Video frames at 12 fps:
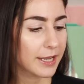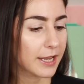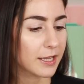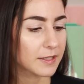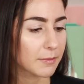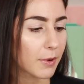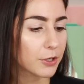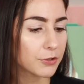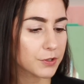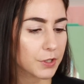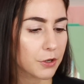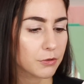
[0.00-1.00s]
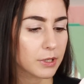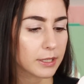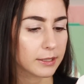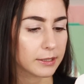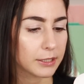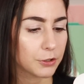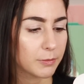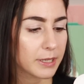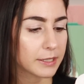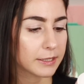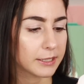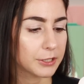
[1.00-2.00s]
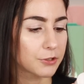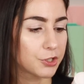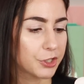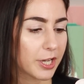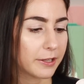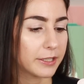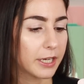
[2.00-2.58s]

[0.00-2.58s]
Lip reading: It's Model's Own Glitter Mix Glitter Gel,